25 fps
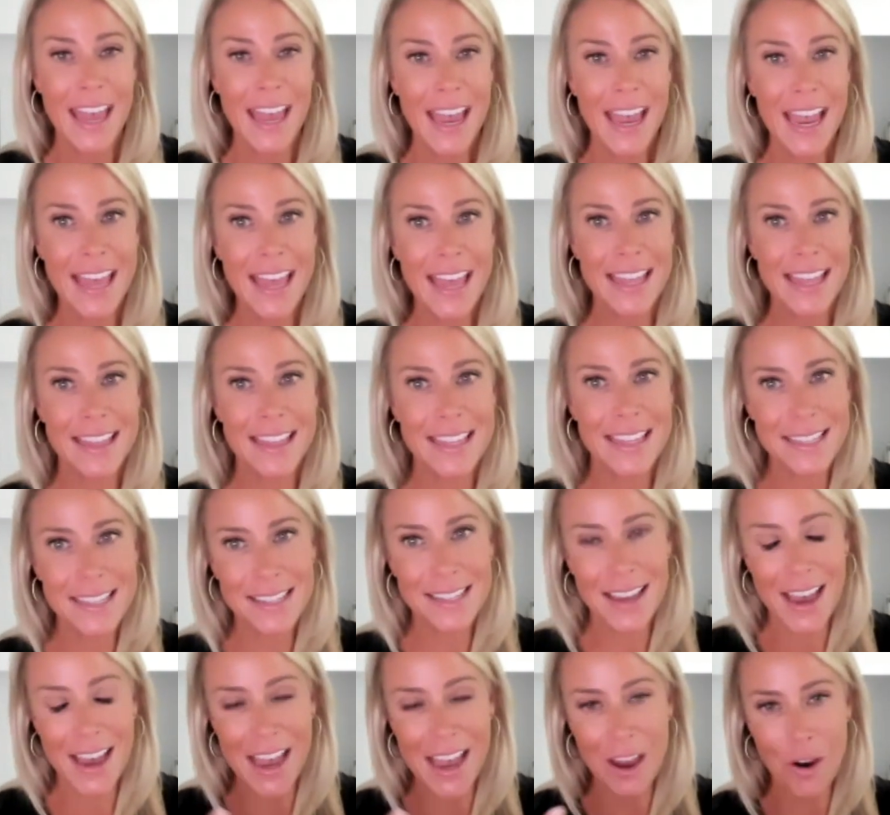and that this
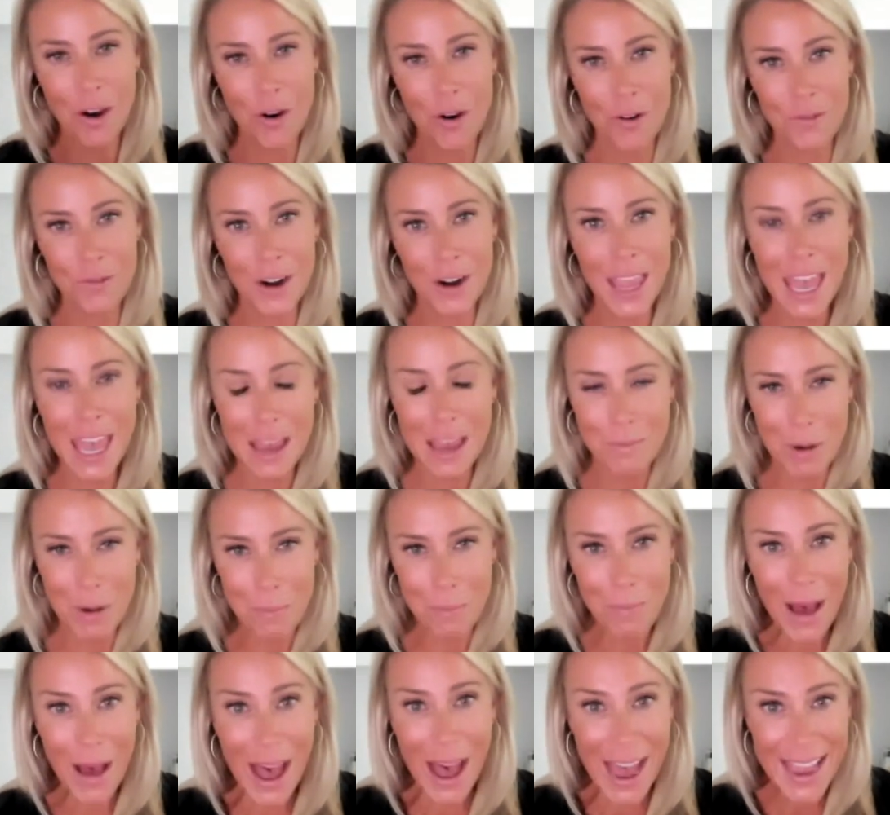guy overcame a
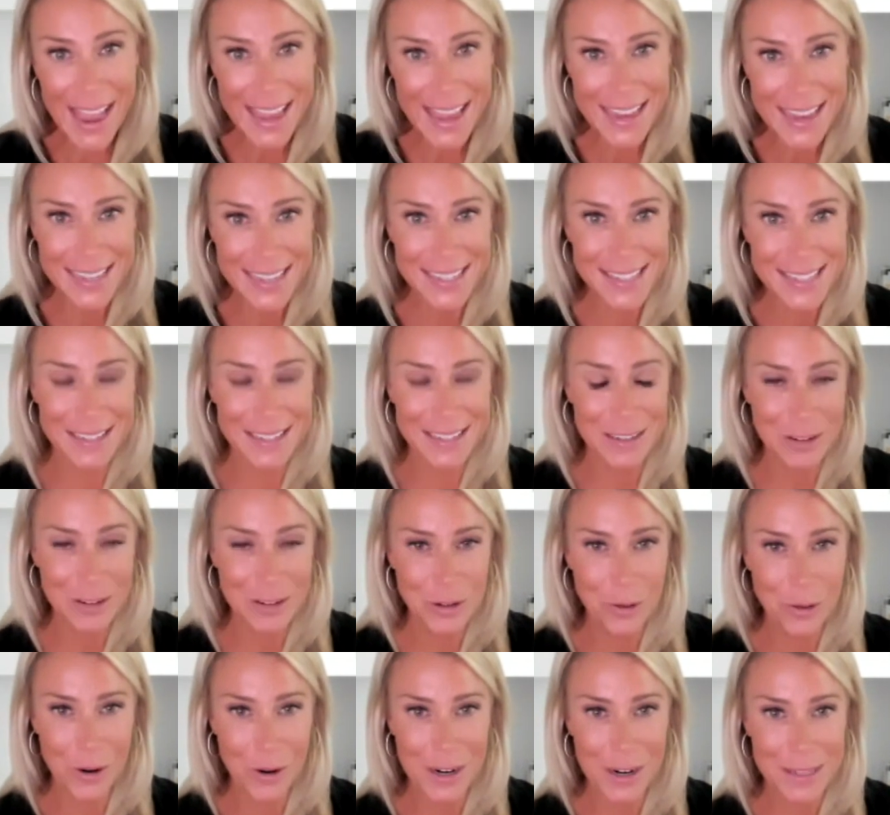bias
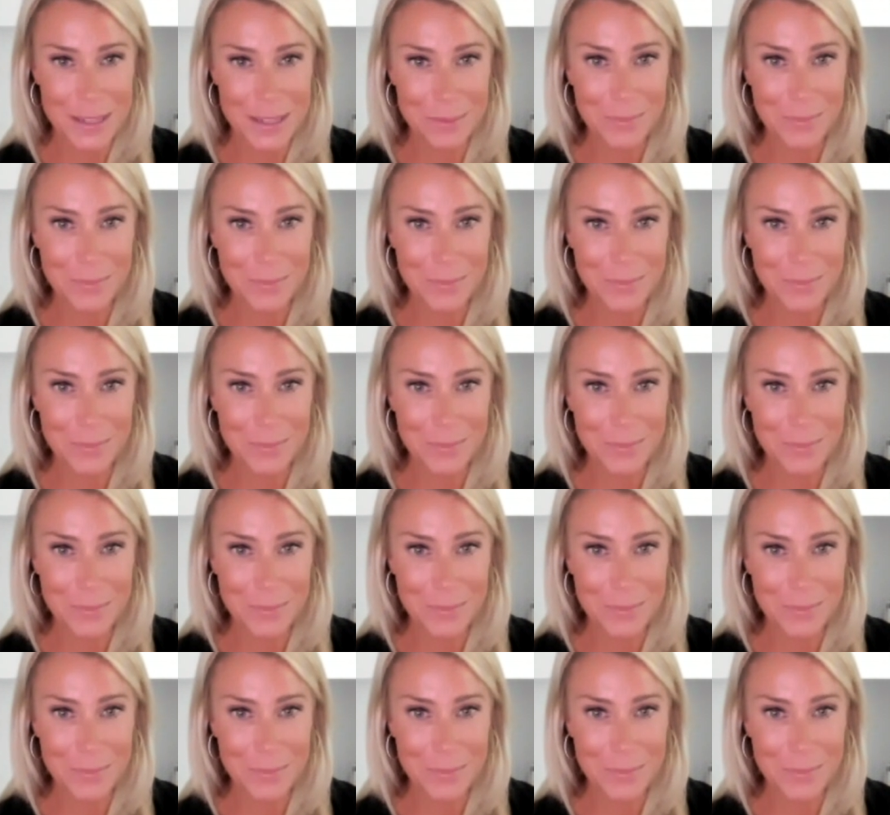towards oh, yeah.